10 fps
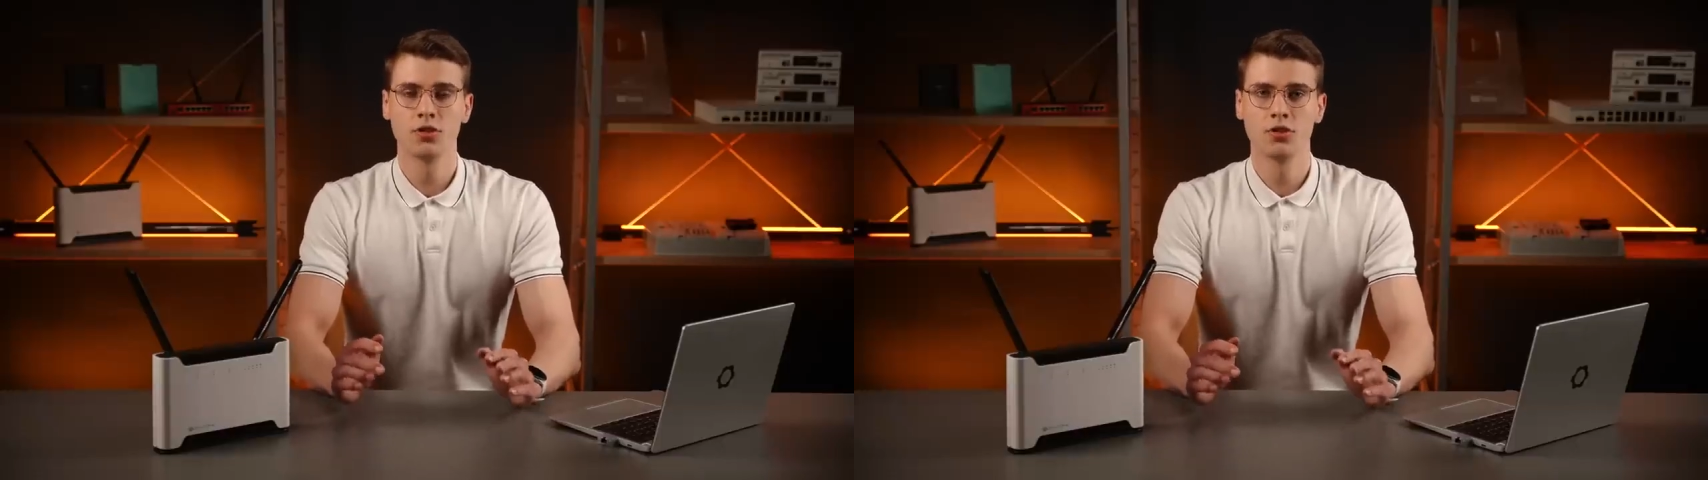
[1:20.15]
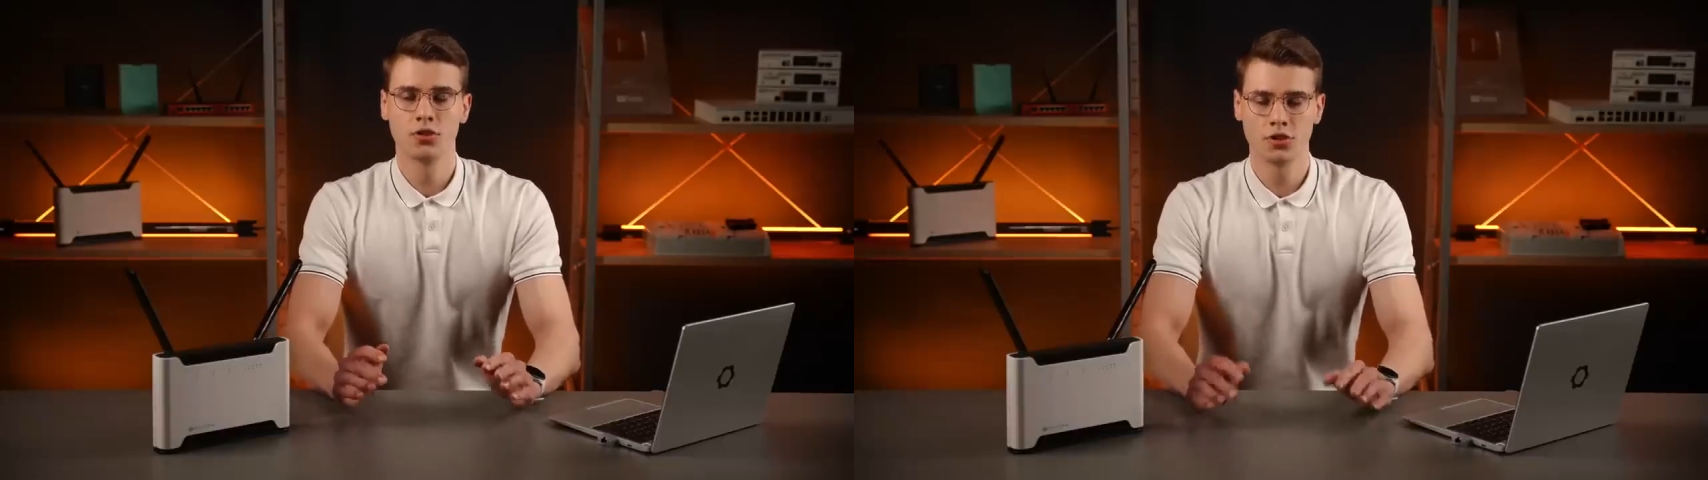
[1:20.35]

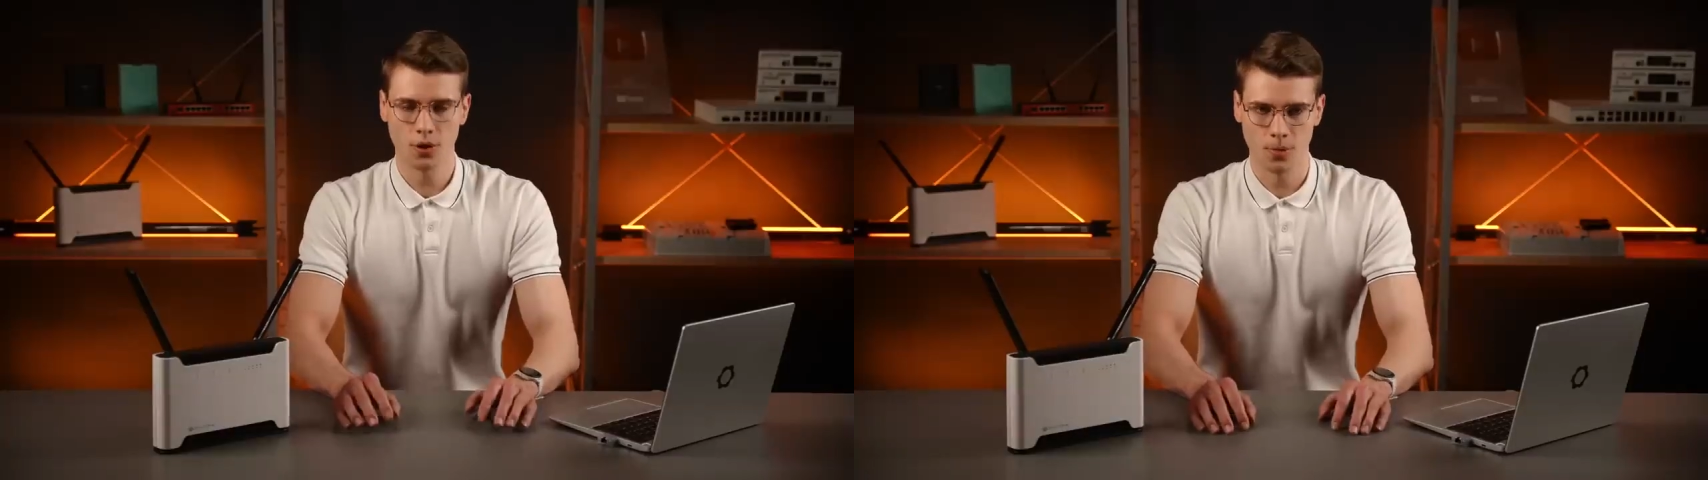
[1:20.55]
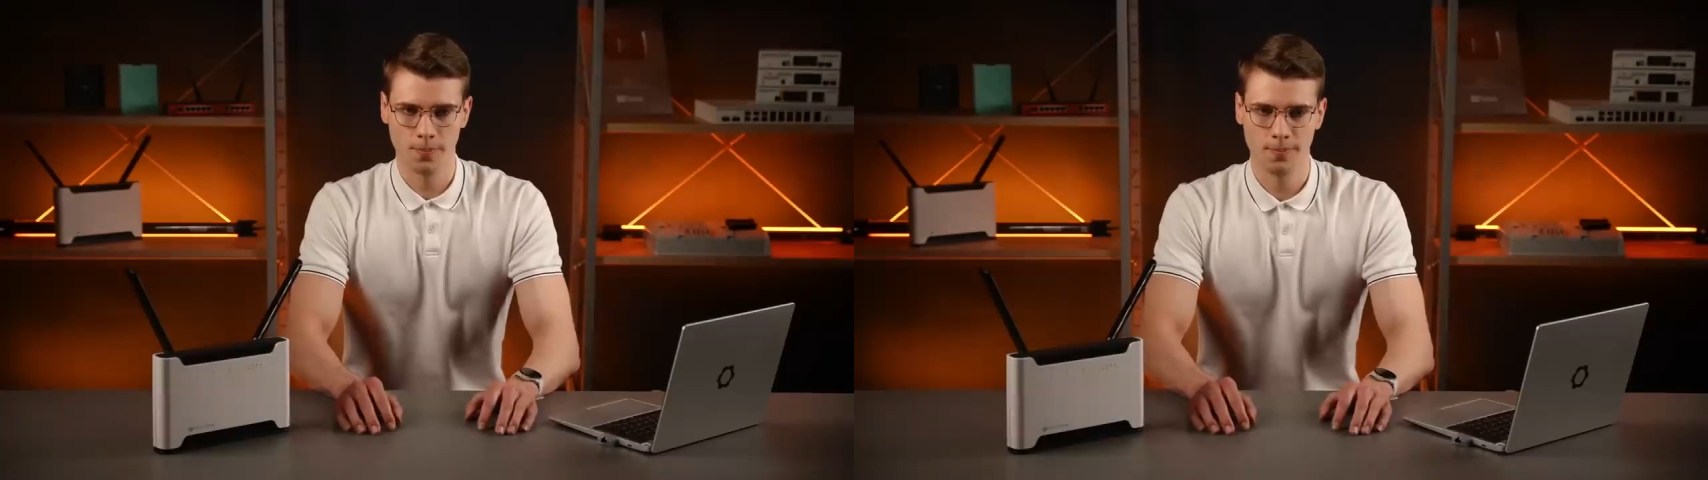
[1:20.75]

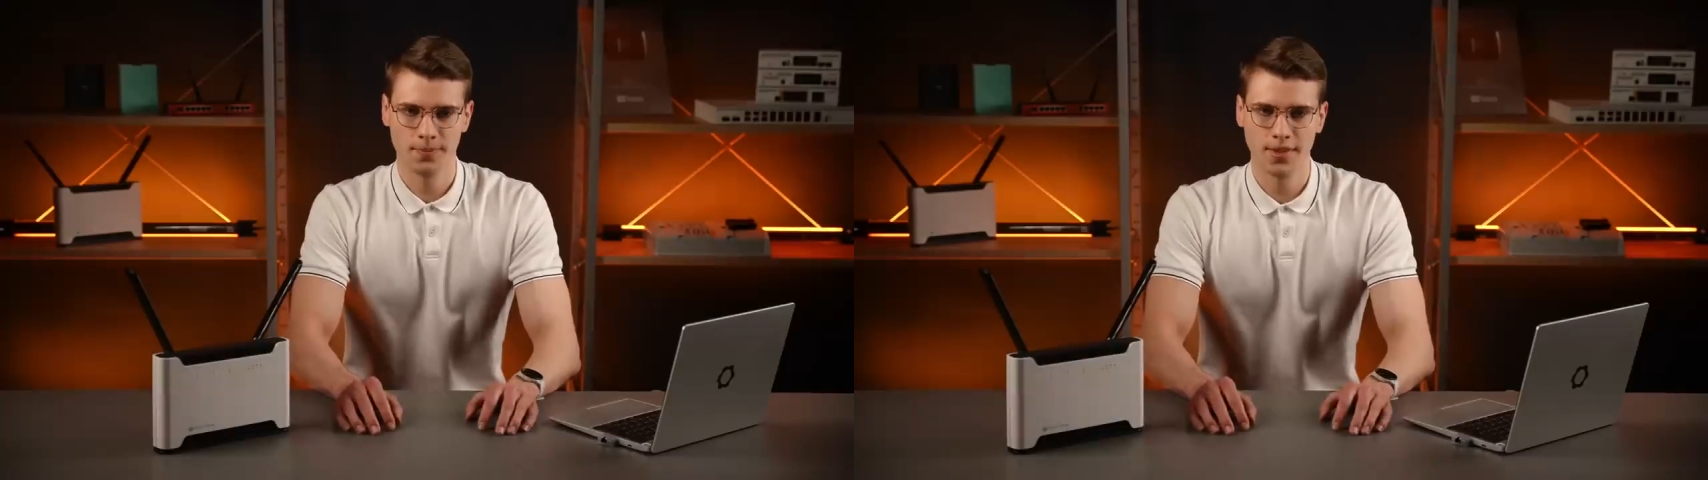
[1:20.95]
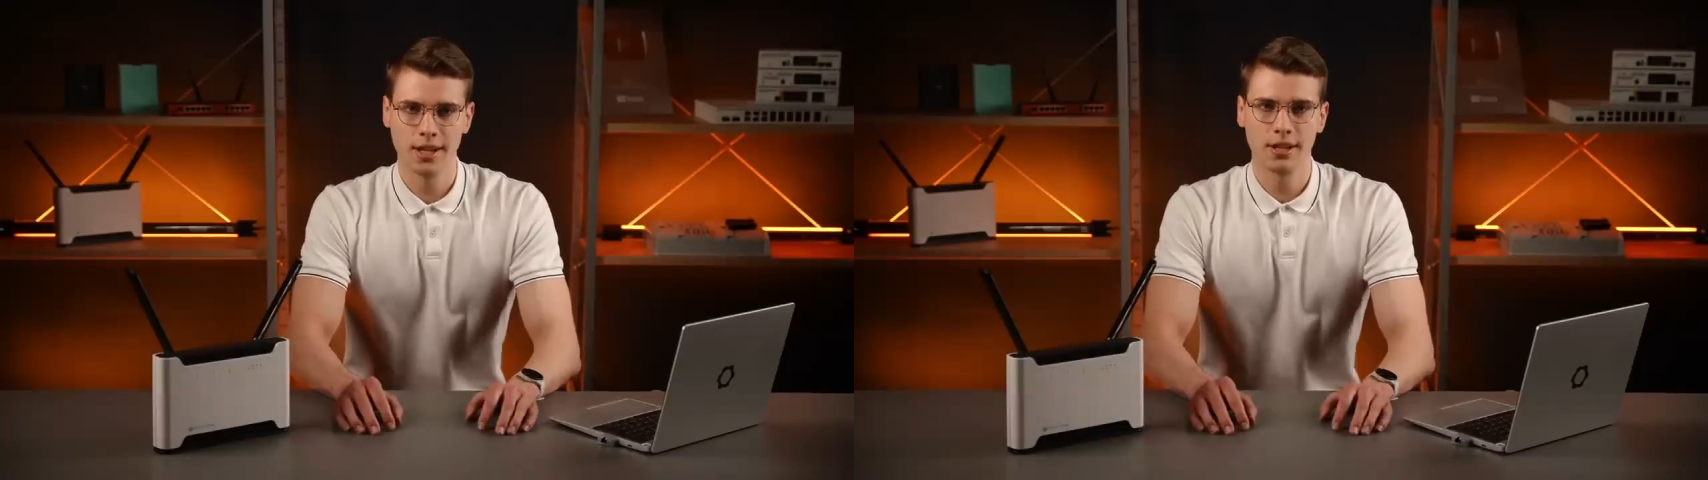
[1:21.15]
So,
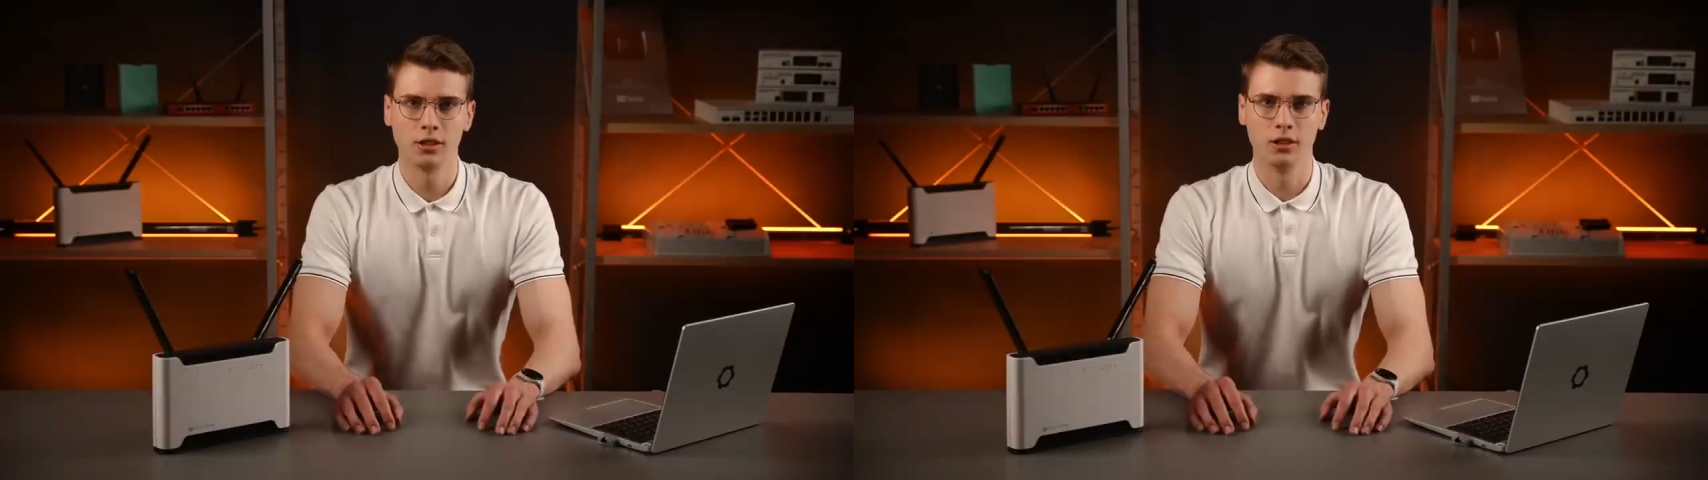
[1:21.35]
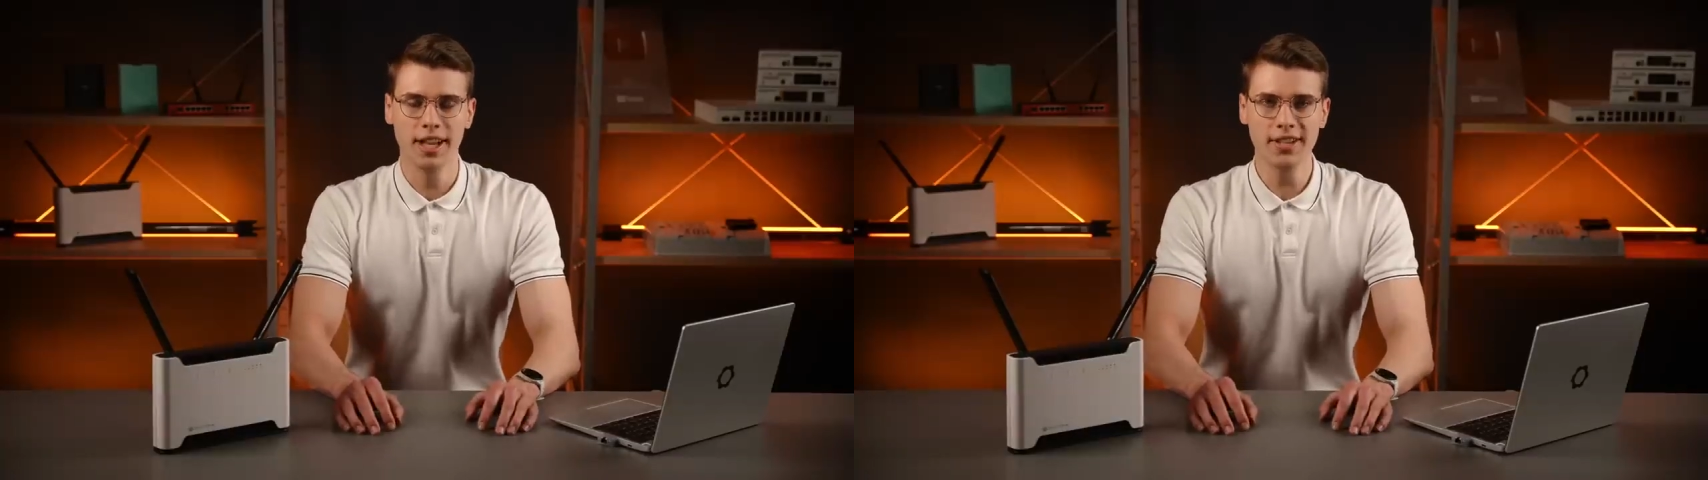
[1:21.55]

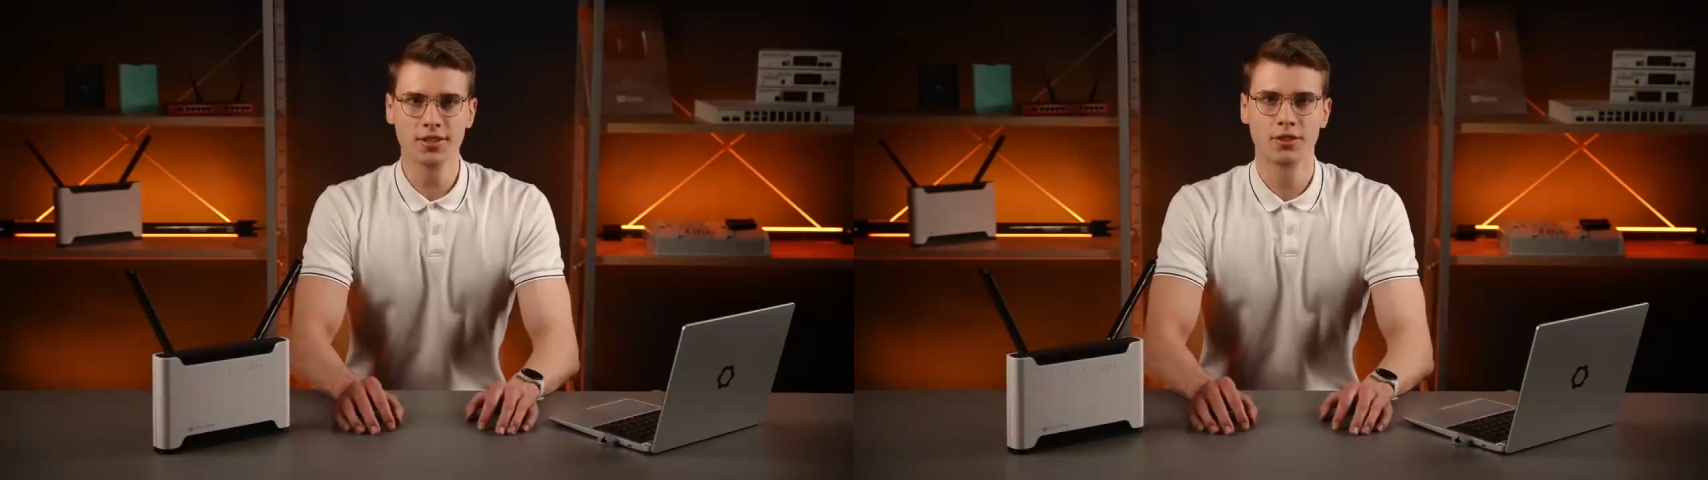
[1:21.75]
let's